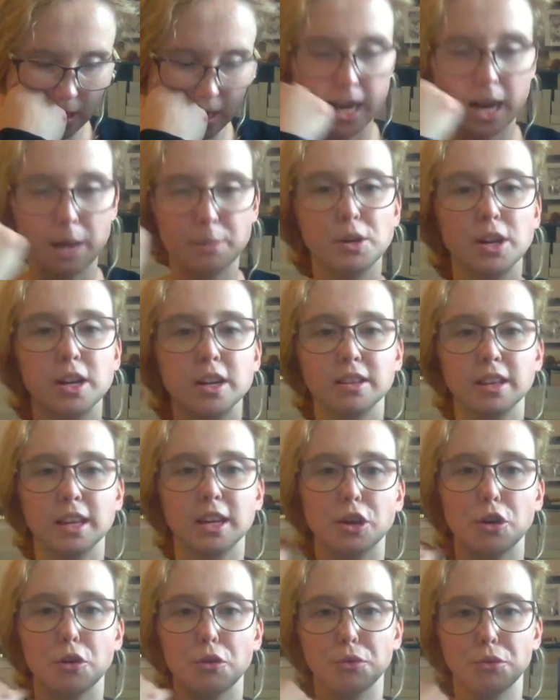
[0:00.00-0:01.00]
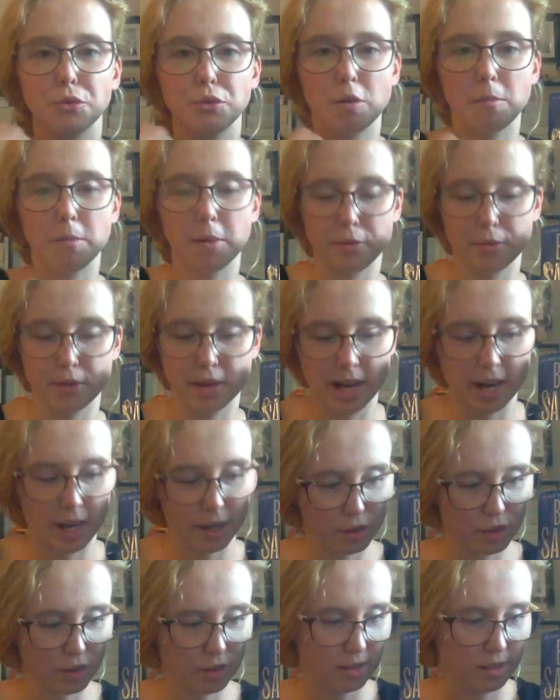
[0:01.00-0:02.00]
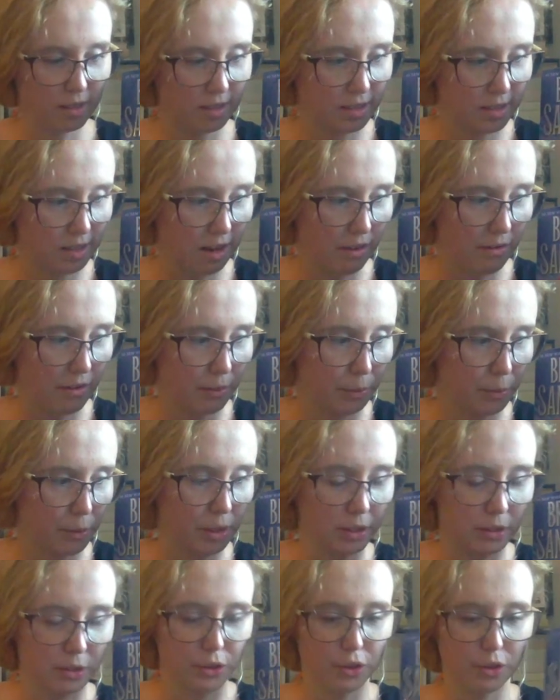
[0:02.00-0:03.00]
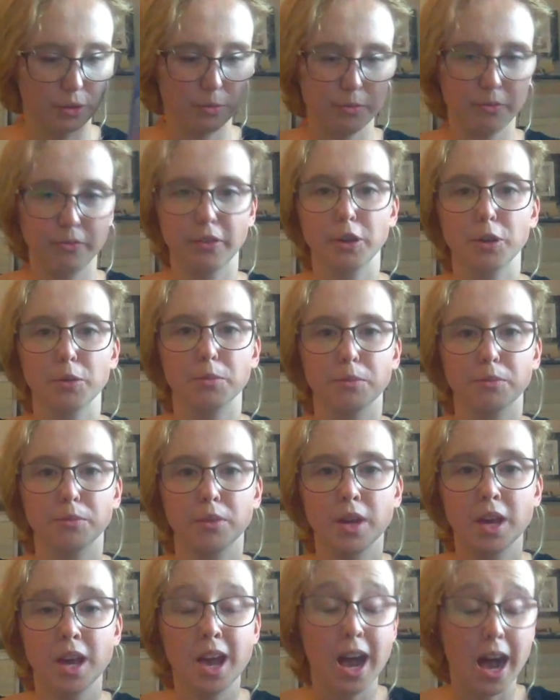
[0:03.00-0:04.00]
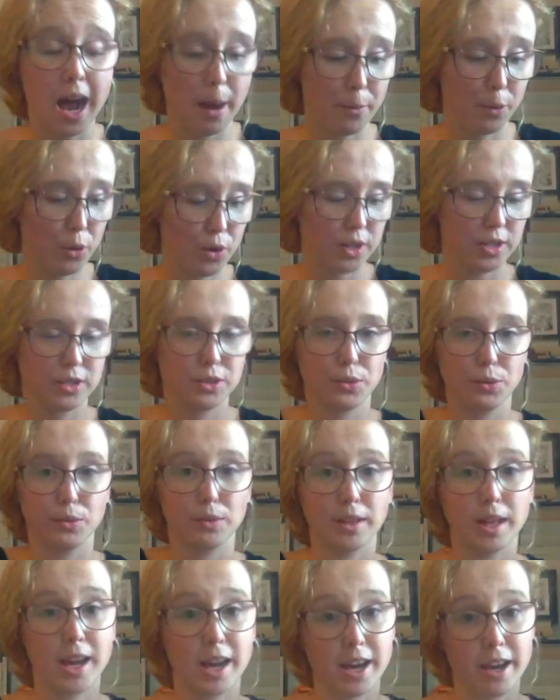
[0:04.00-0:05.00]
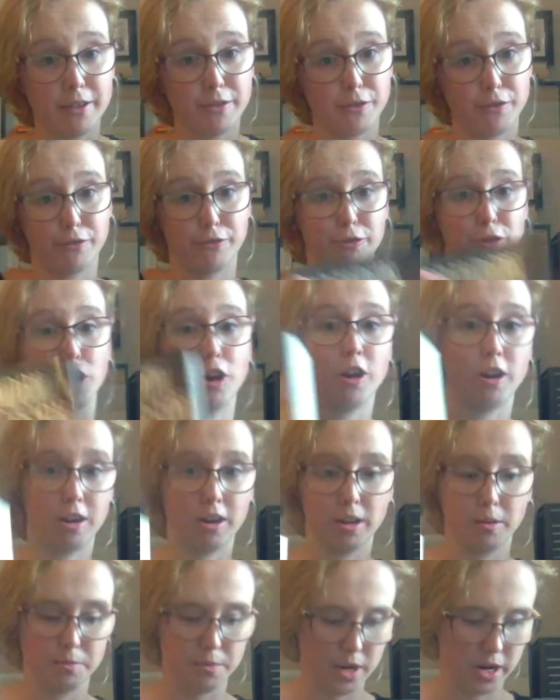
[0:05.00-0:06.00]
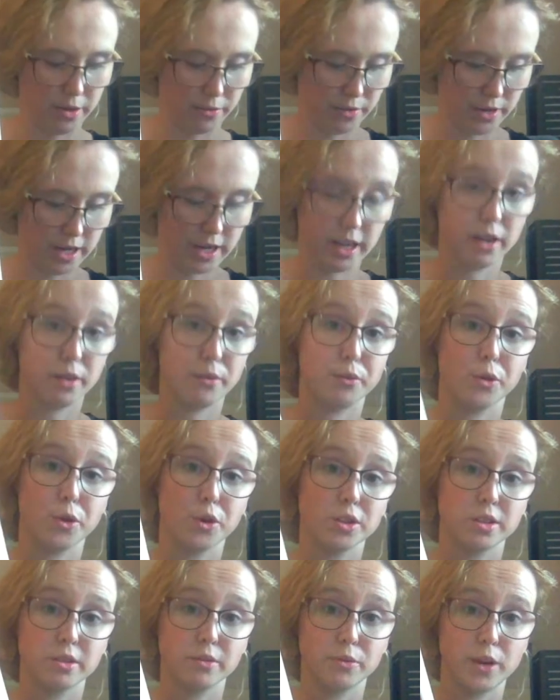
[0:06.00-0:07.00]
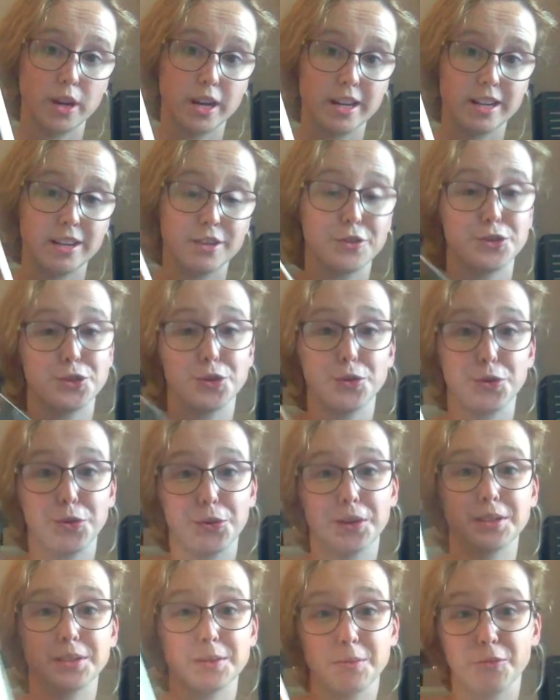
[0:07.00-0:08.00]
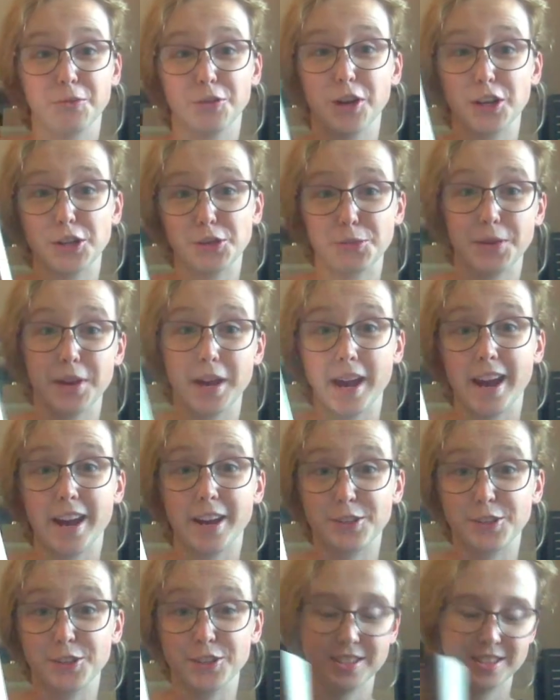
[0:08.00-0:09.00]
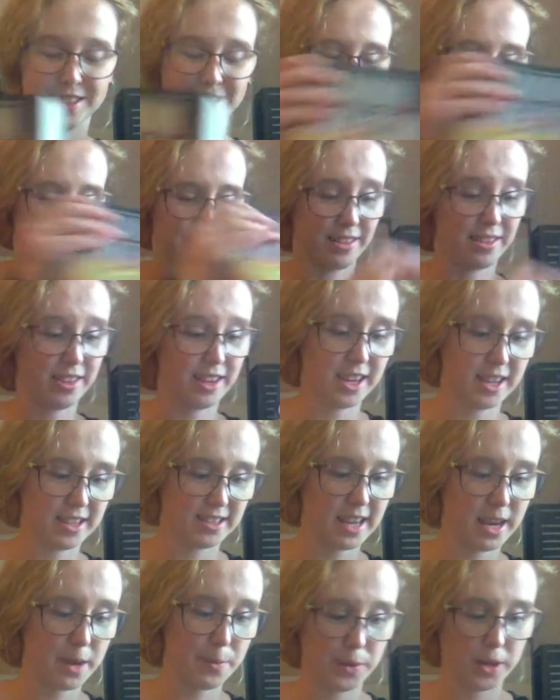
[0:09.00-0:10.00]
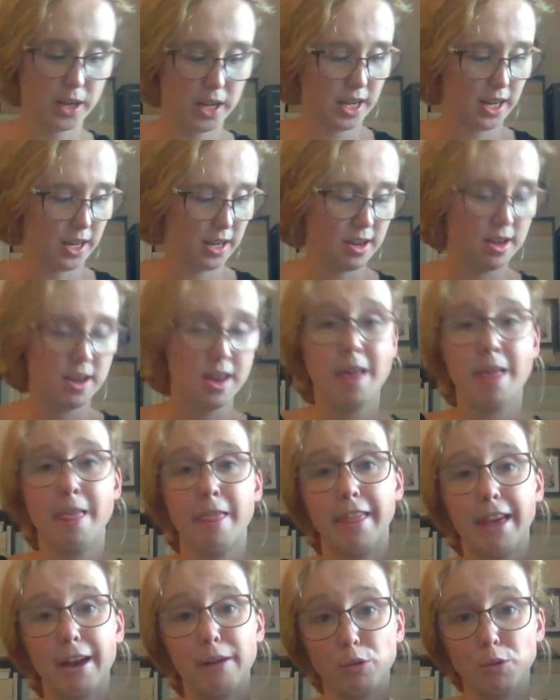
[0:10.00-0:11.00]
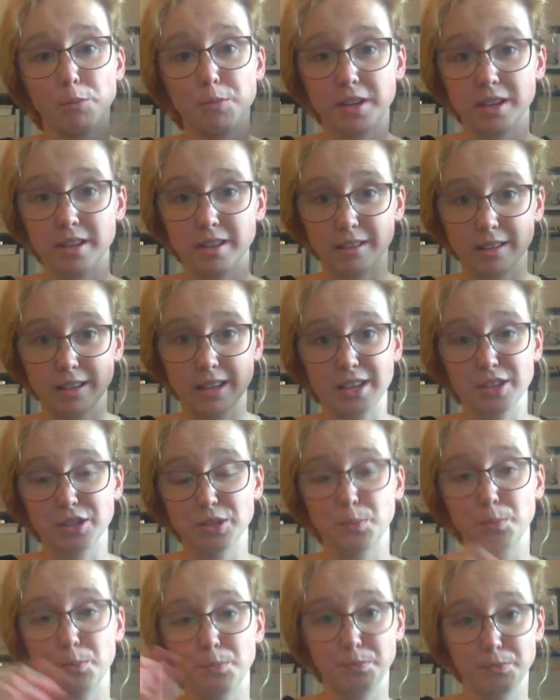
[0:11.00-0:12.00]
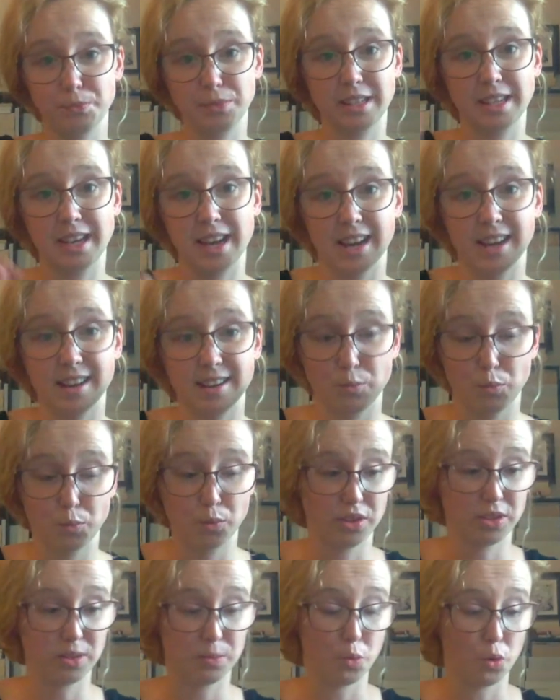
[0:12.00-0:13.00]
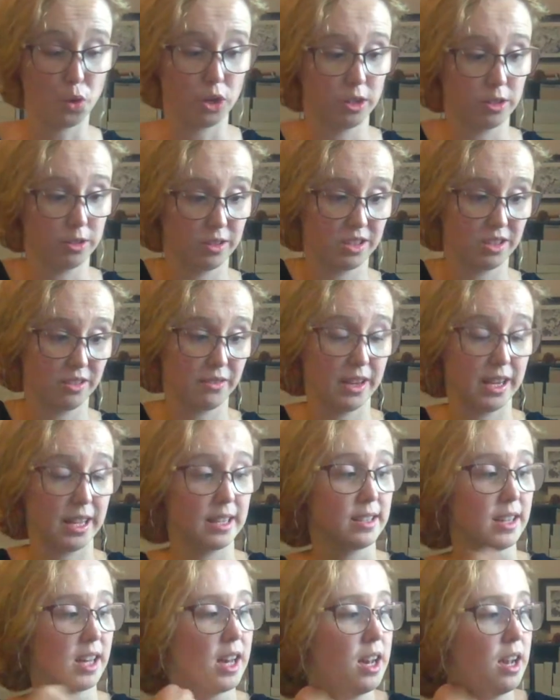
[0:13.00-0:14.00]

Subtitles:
I'm trying to like go through all my reactions and stuff. I really should film. I'm going to live vlog my reading of Words of Radiance so you get some fresh reactions to things happening. That will be a tack with spoilers event.